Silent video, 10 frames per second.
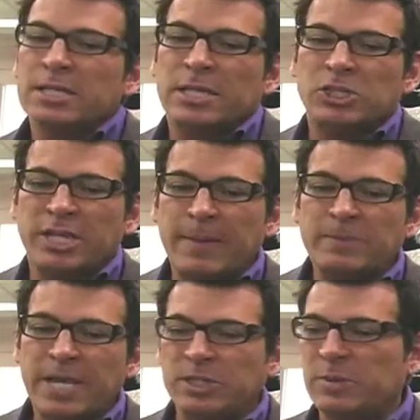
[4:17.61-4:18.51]
that she kept
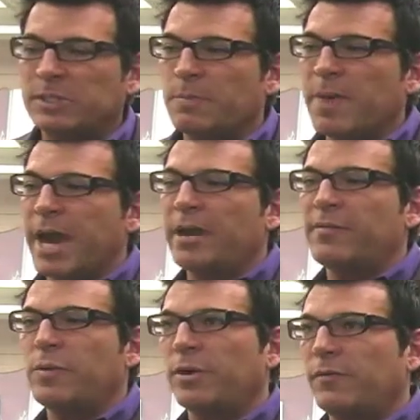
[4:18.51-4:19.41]
saying she was
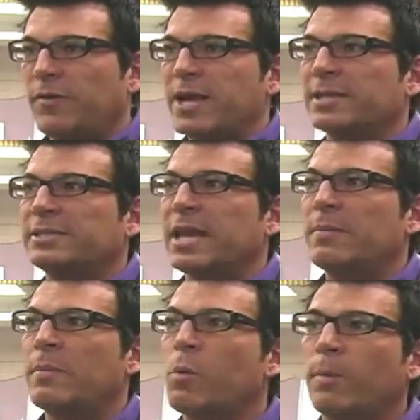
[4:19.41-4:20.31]
competitive with her fiance,
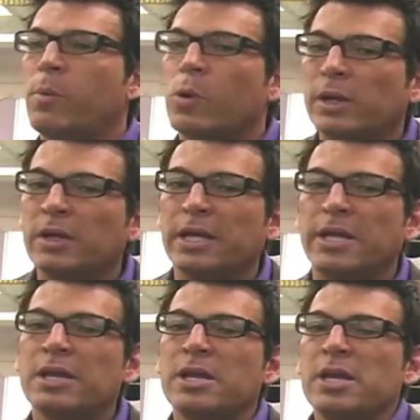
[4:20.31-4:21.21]
but more importantly,